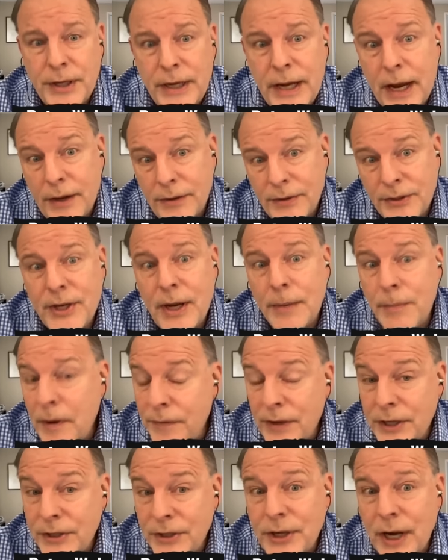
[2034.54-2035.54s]
Yeah, some of
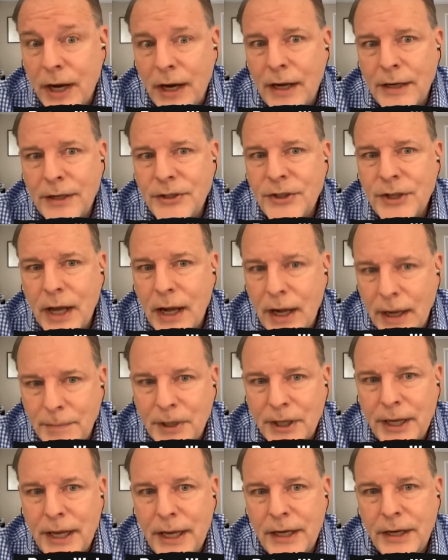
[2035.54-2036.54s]
it is not. It's a
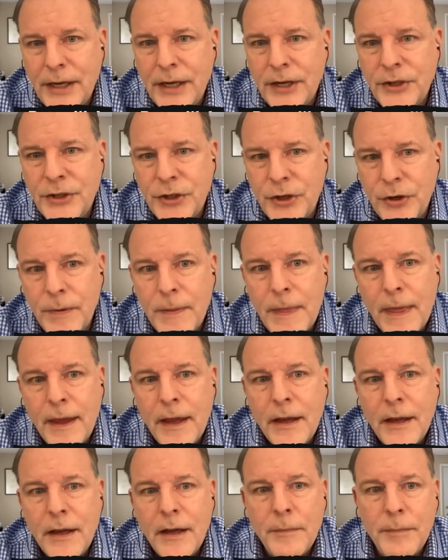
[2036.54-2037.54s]
complicated right. issue
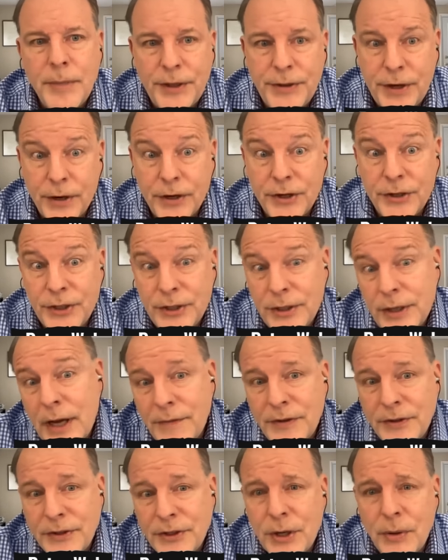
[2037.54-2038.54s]
but there is enough
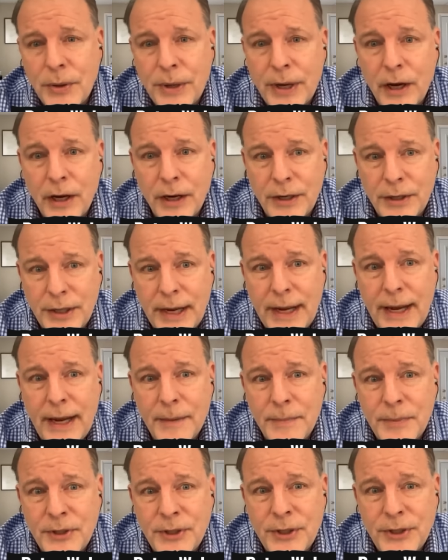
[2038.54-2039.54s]
that's going on in the
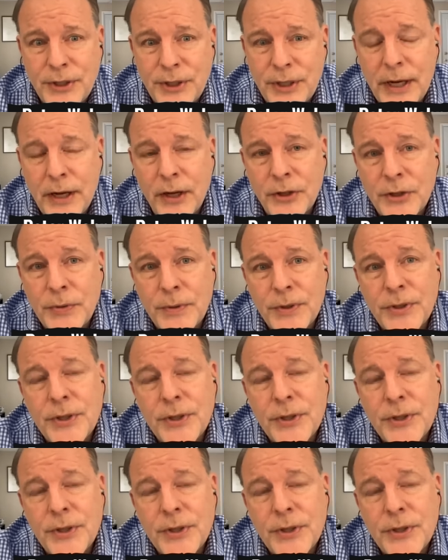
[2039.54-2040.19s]
campuses and elsewhere.